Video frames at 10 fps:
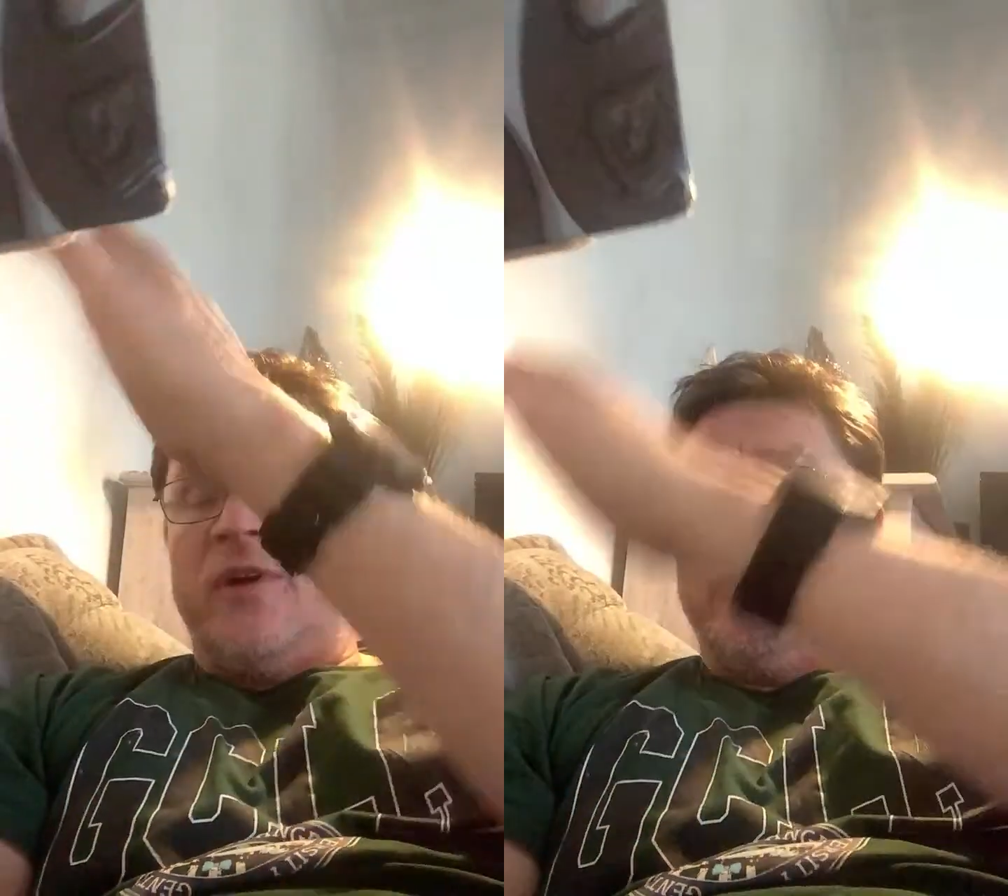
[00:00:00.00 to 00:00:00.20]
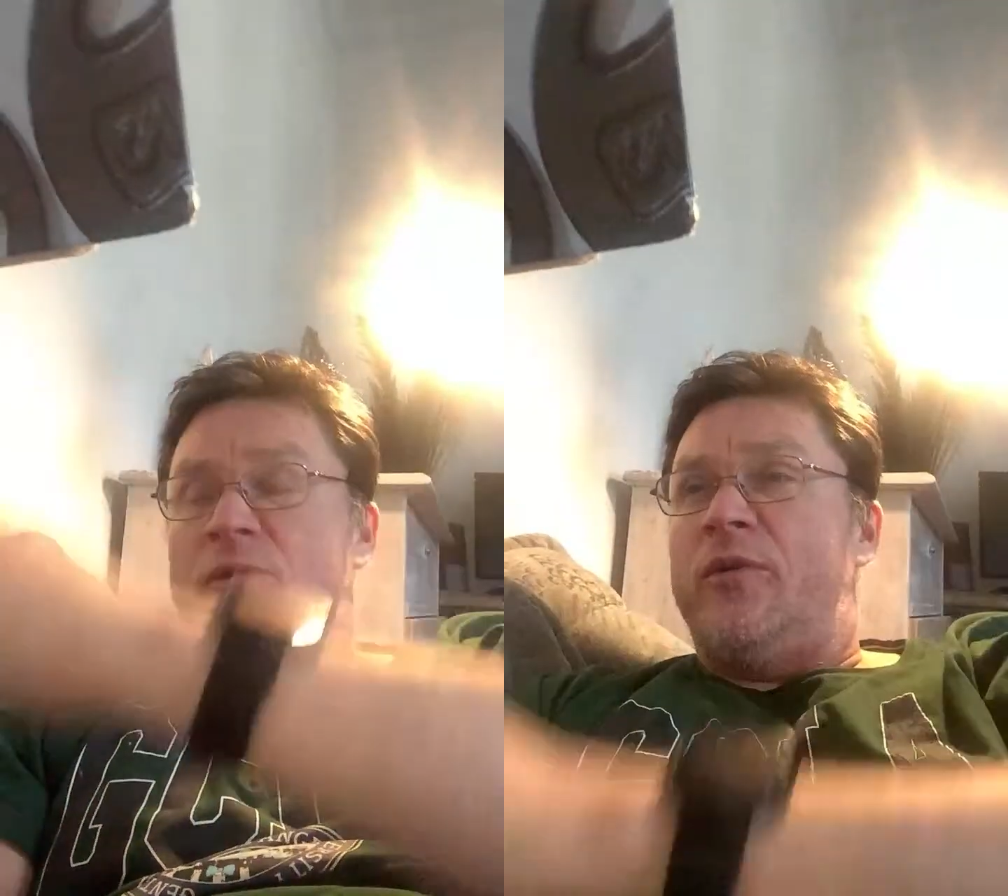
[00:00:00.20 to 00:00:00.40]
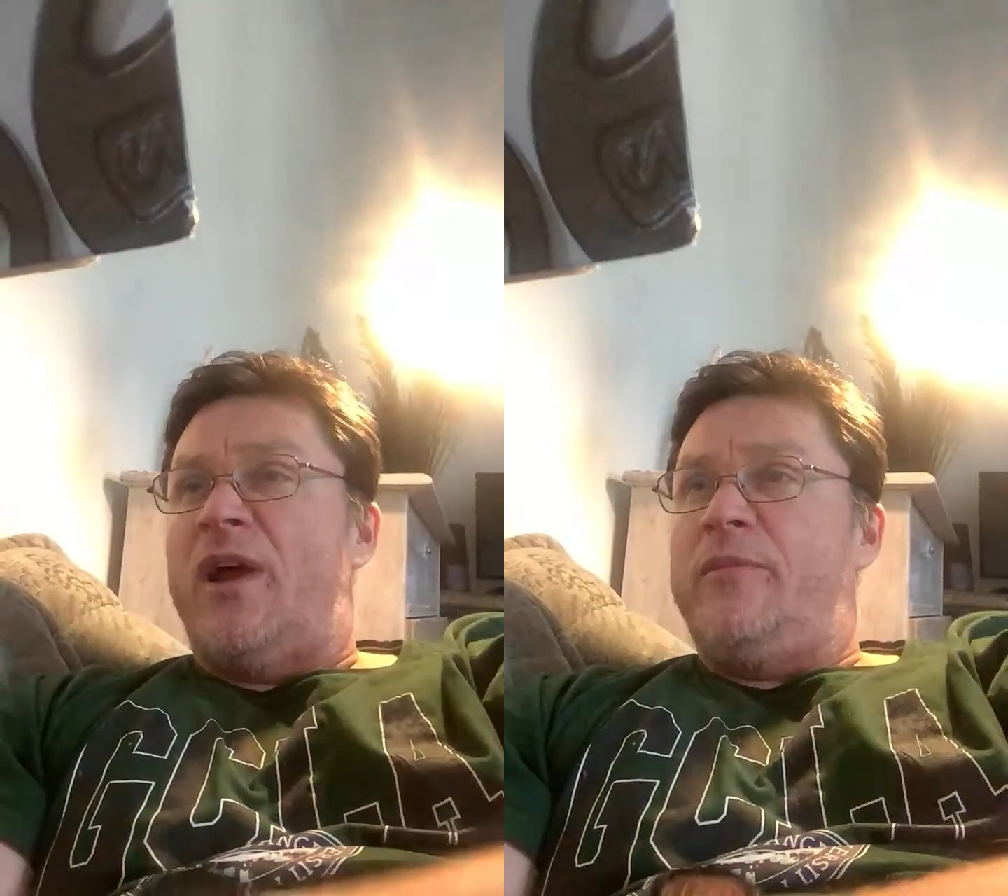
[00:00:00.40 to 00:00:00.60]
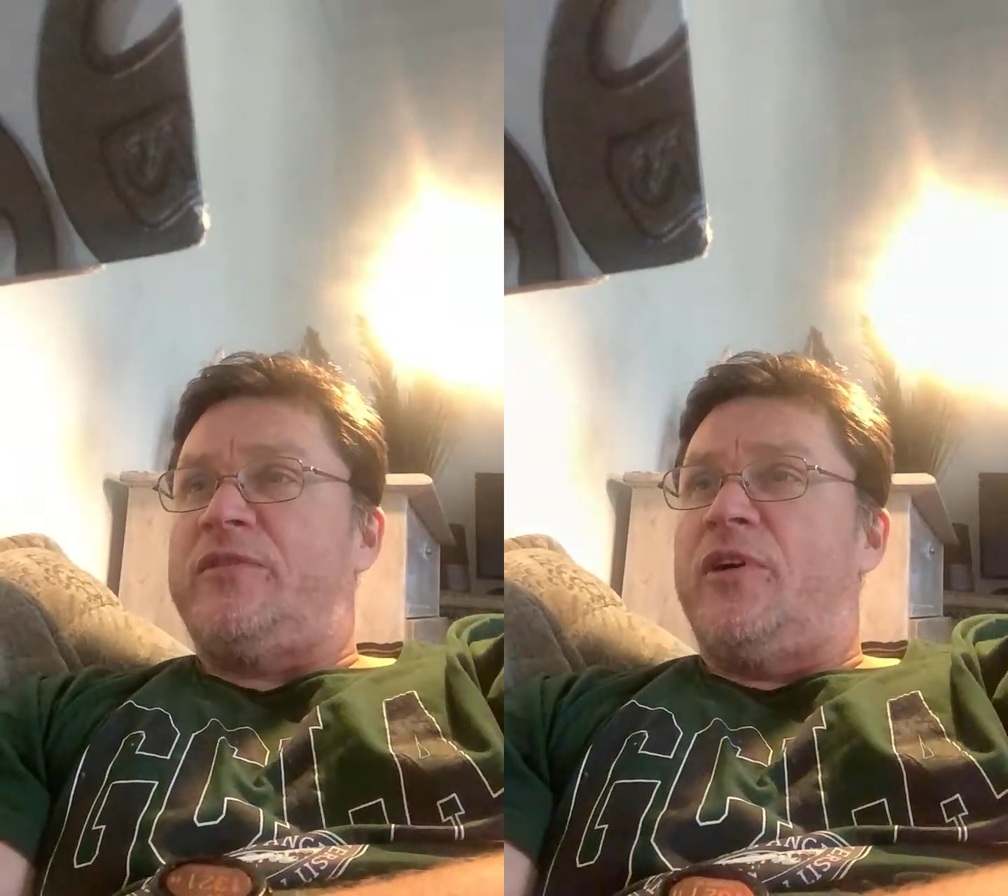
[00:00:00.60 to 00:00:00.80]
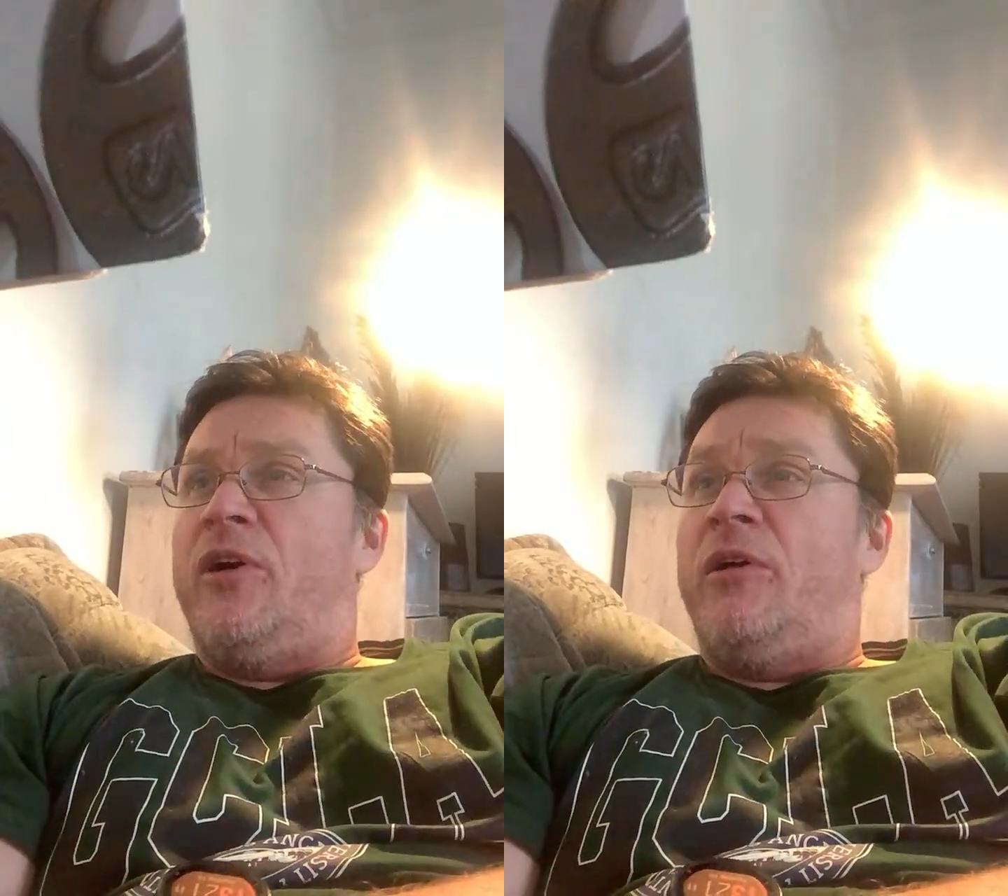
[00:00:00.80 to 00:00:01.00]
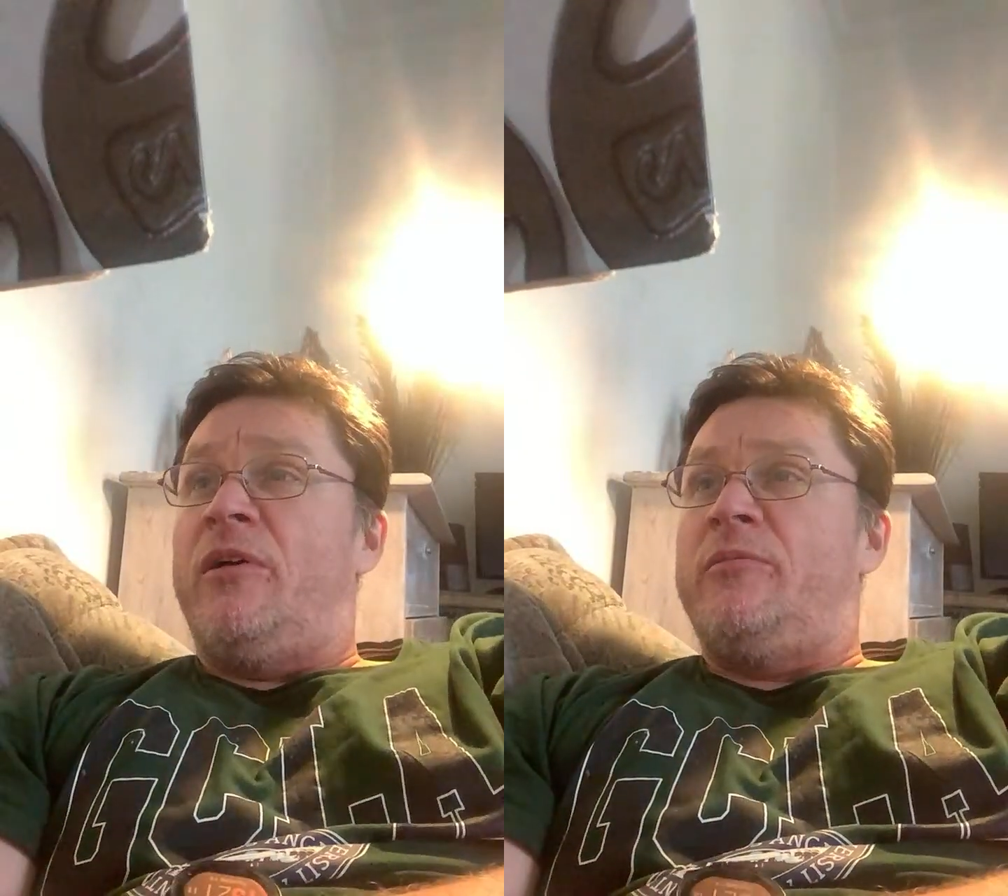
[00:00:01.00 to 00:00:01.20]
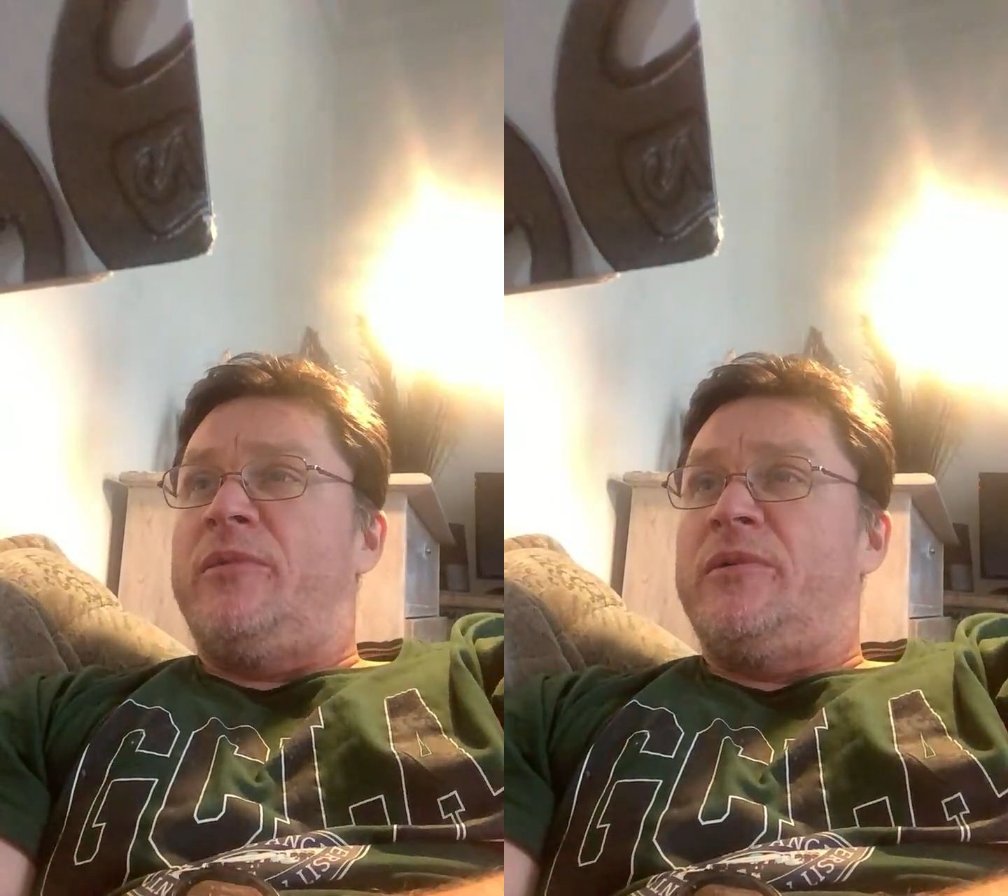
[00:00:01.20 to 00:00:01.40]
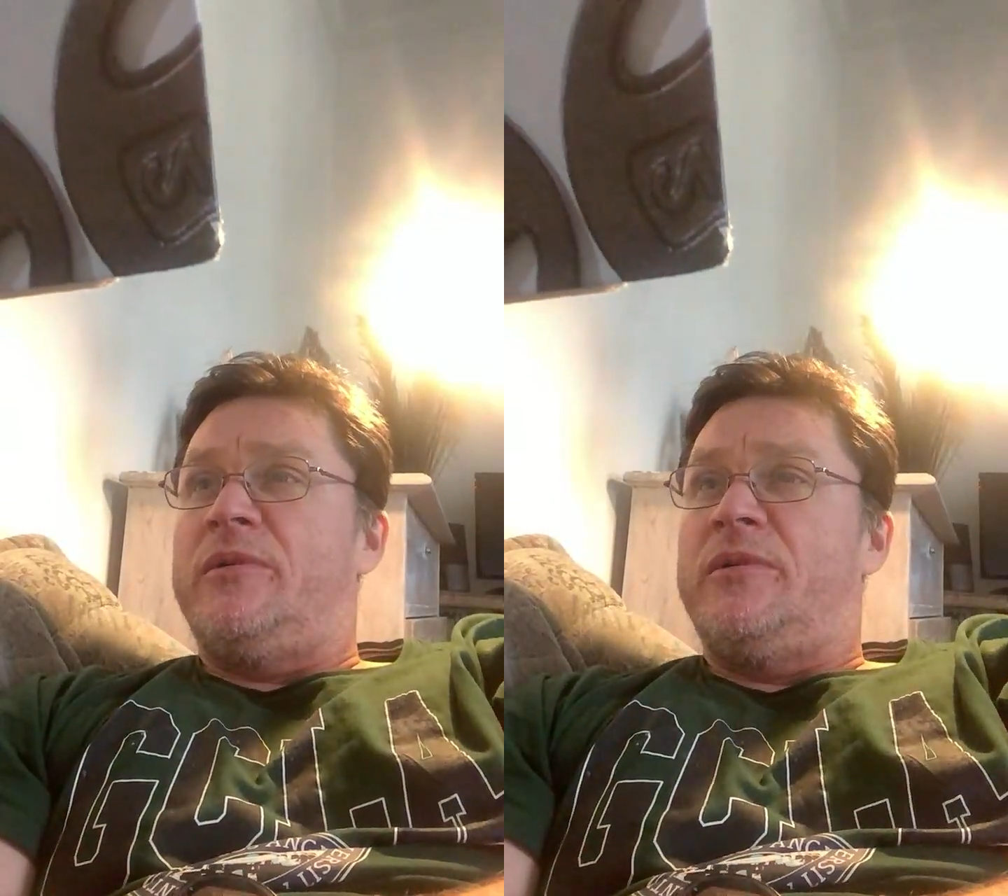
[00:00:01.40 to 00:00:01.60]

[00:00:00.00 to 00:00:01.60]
how to grab his arm.